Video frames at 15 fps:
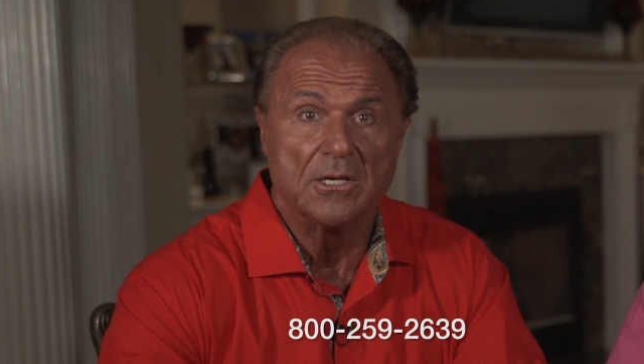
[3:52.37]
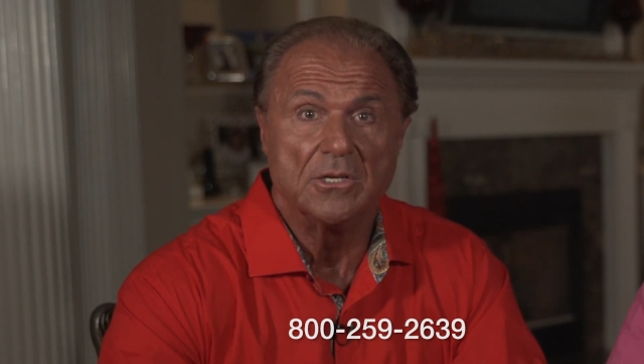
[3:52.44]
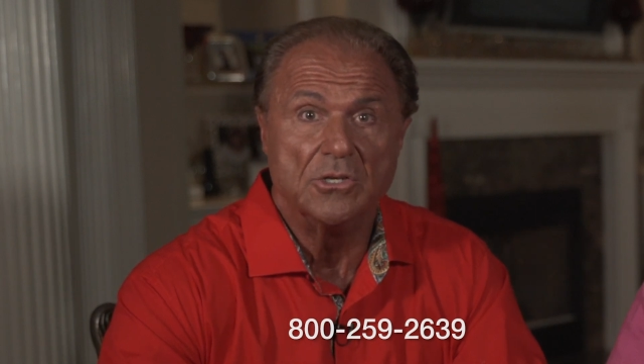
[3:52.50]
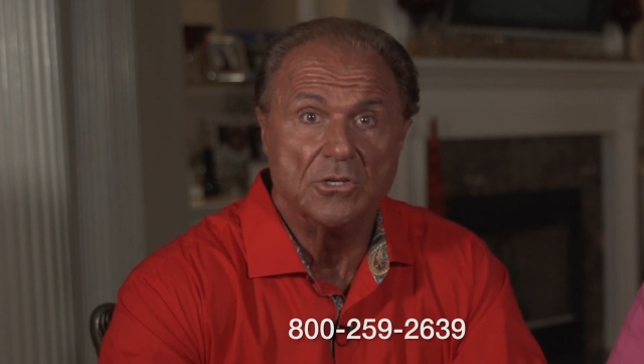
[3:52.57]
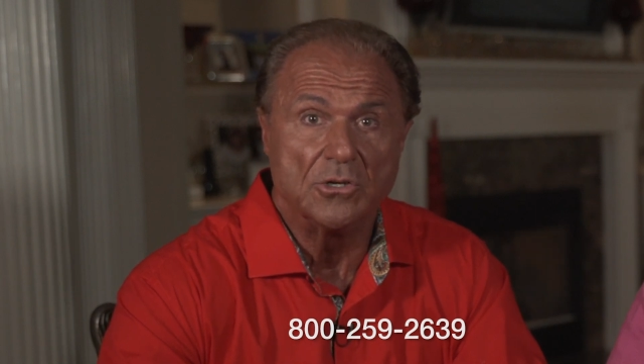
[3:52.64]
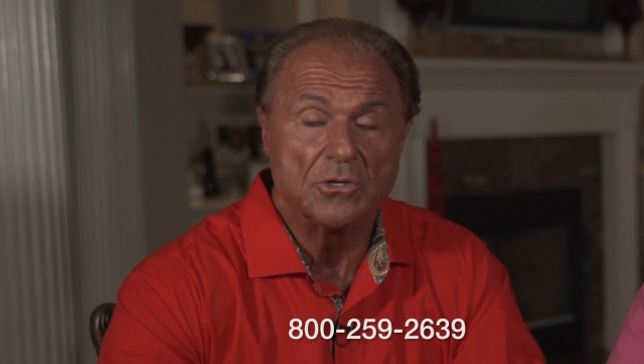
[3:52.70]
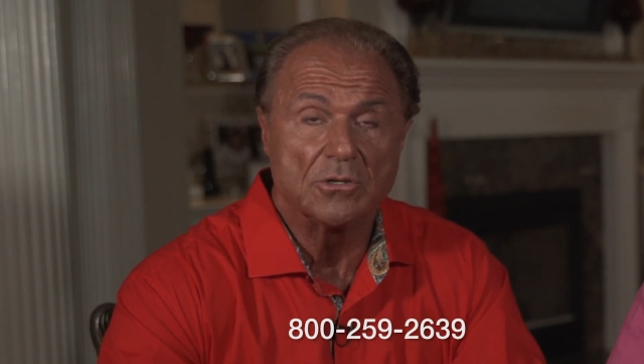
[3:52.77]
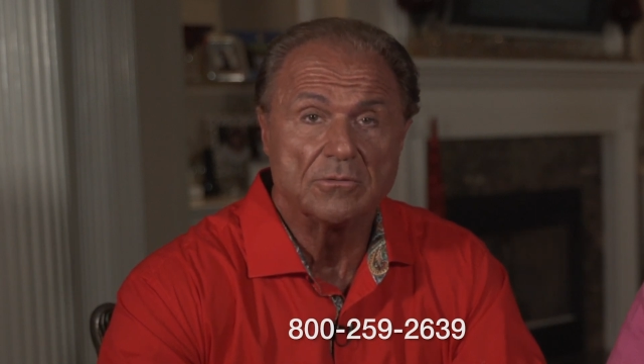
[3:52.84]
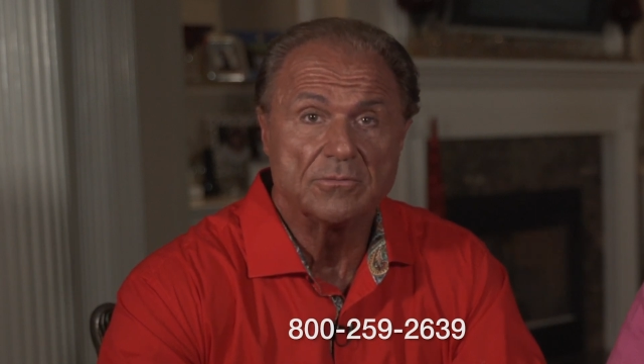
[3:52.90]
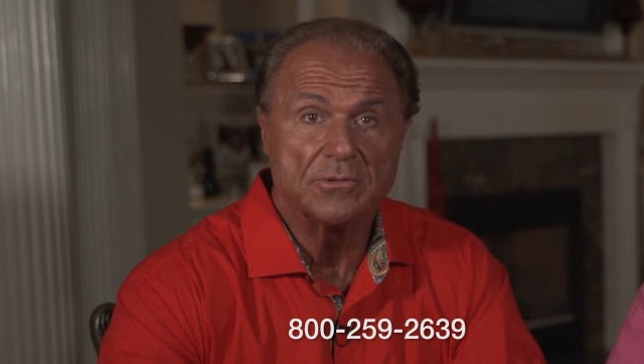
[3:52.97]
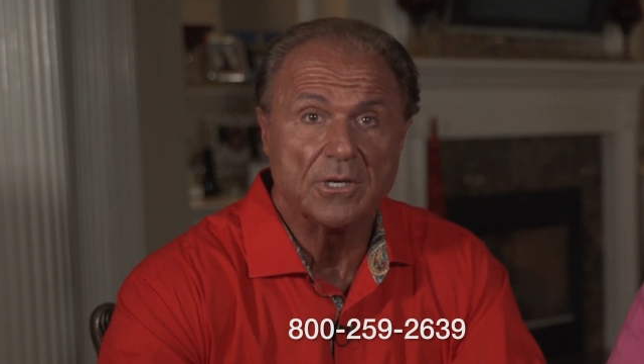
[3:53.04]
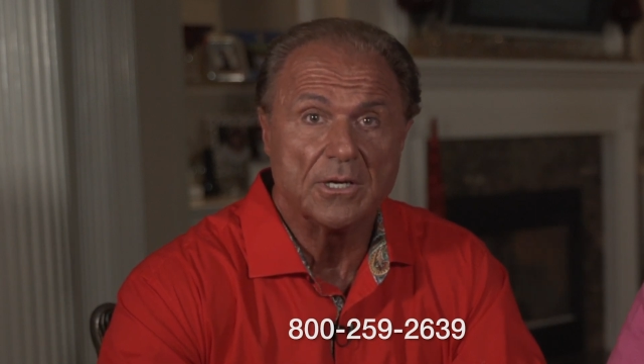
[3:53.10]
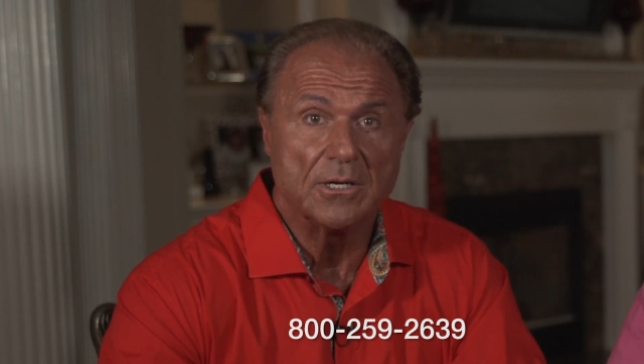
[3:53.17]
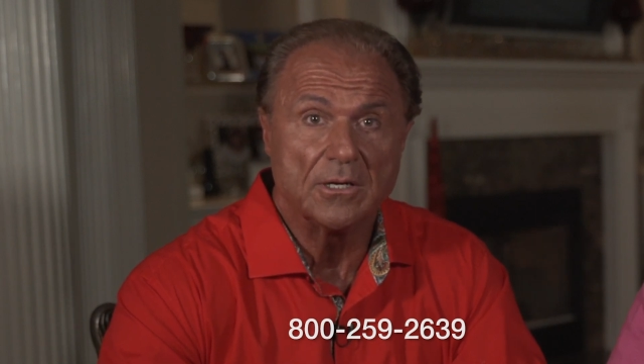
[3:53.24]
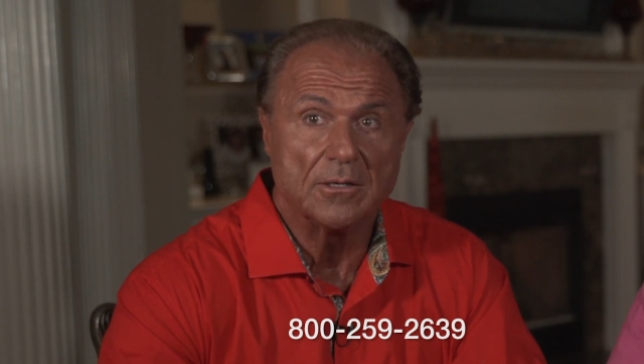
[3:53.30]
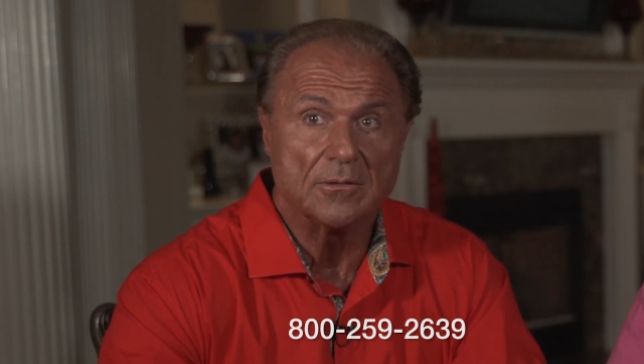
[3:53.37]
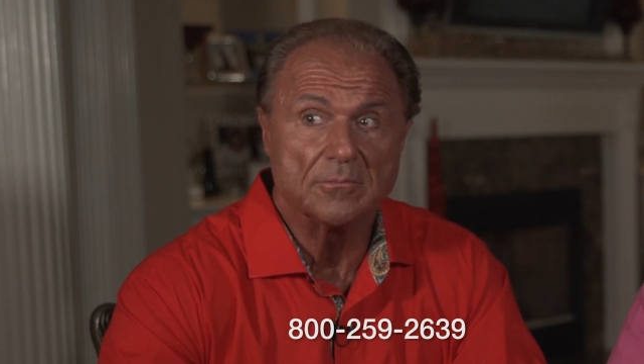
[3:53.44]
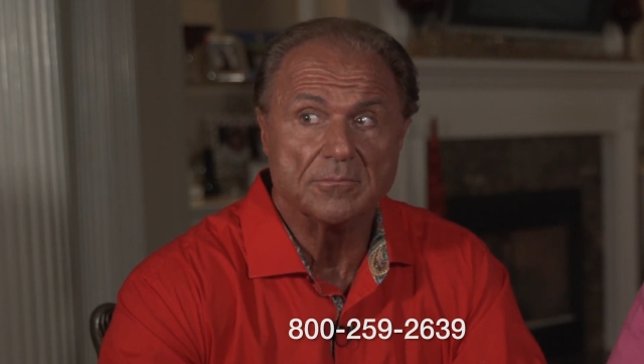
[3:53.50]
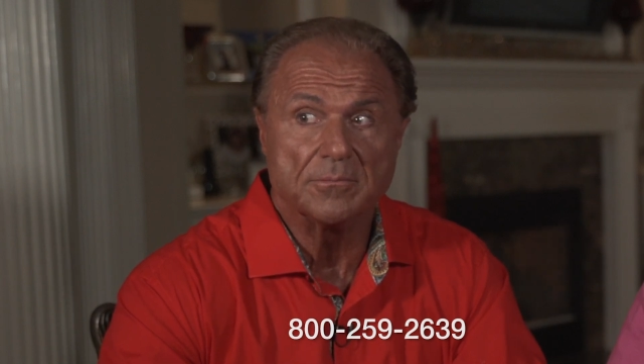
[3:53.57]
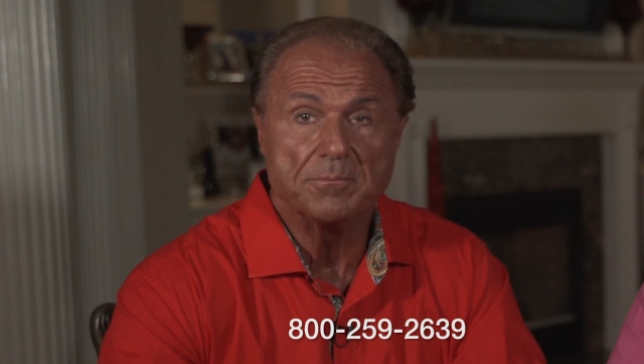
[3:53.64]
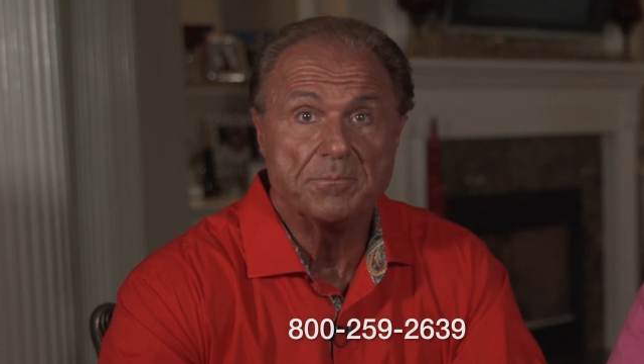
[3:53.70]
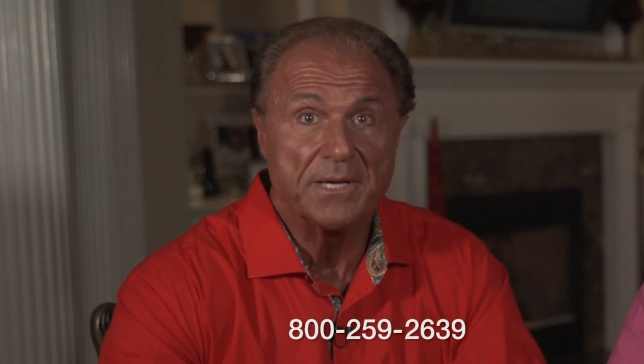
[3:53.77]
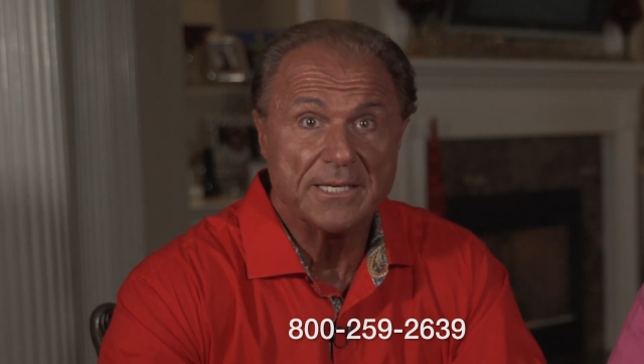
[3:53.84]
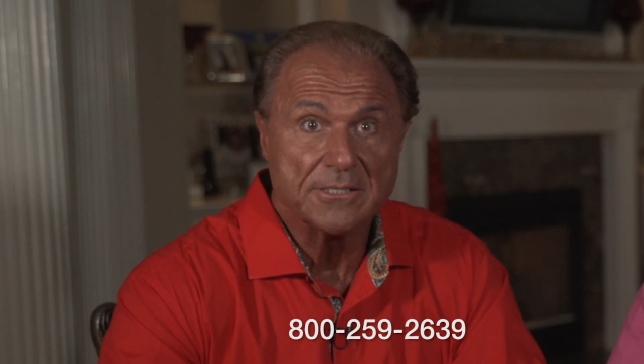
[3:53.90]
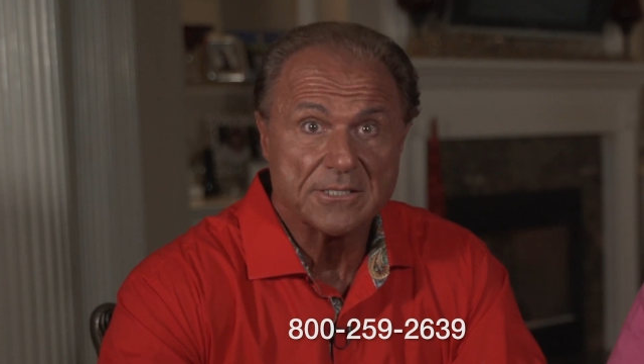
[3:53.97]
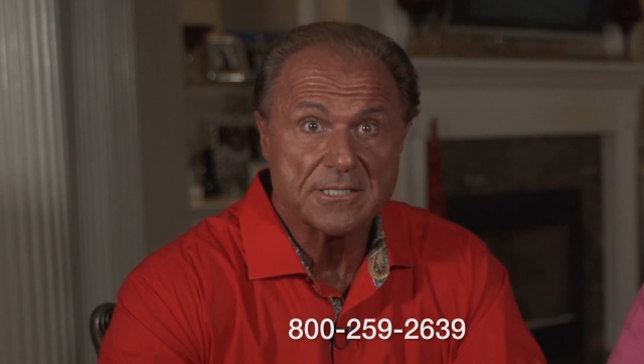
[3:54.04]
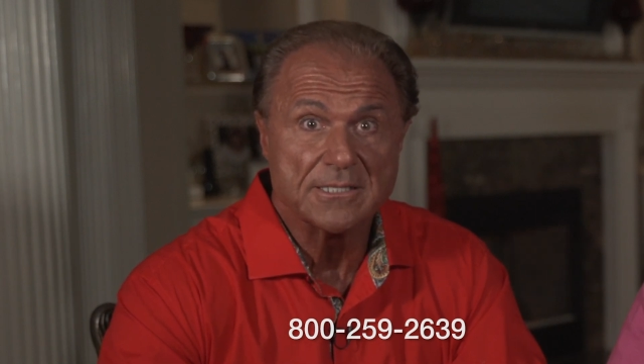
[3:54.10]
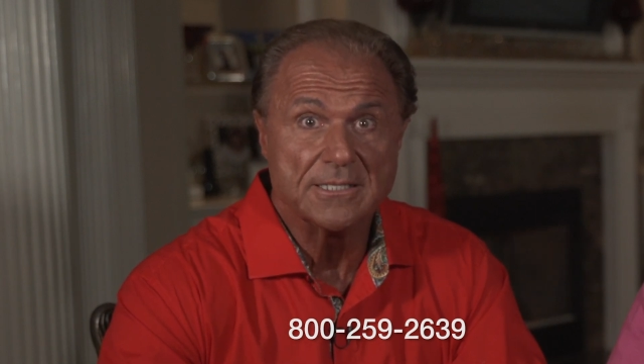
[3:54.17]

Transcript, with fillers: nerve uh, base